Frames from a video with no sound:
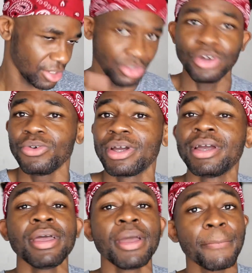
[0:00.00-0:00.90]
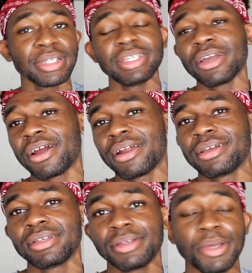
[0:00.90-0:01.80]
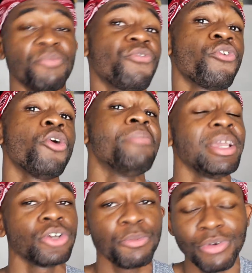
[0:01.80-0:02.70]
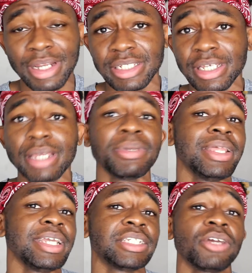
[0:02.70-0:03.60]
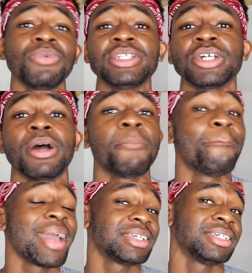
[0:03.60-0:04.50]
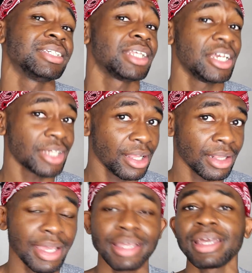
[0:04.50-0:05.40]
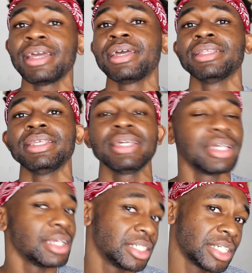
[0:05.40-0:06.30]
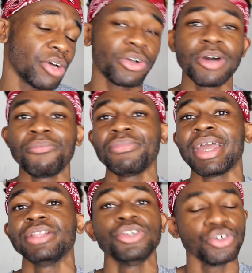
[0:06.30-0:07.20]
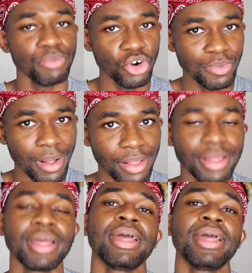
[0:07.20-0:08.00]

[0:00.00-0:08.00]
No, but there are 4 main operators here in Malaysia, which are Maxis/Hotlink, Digi, Celcom and U Mobile.